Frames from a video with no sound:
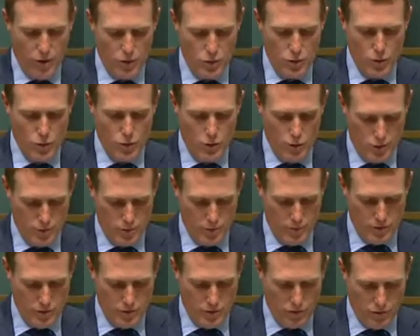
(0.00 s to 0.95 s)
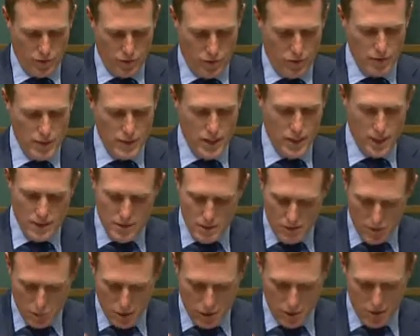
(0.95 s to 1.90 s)
I knew her from a different context,
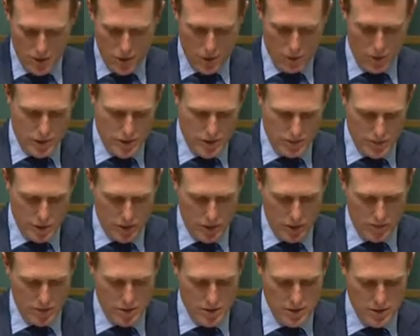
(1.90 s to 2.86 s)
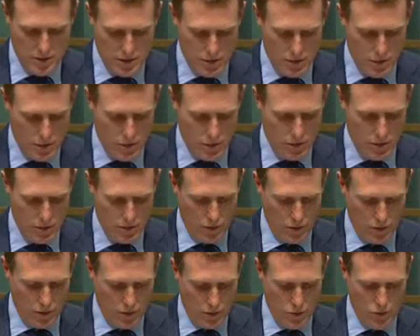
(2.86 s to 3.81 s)
and whilst I would sometimes disagree with her
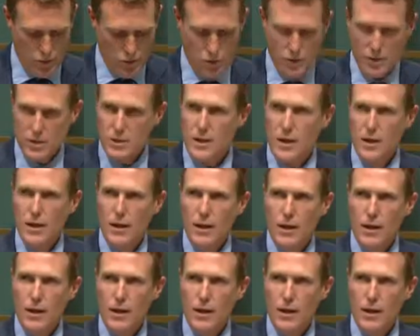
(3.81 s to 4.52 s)
conclusions,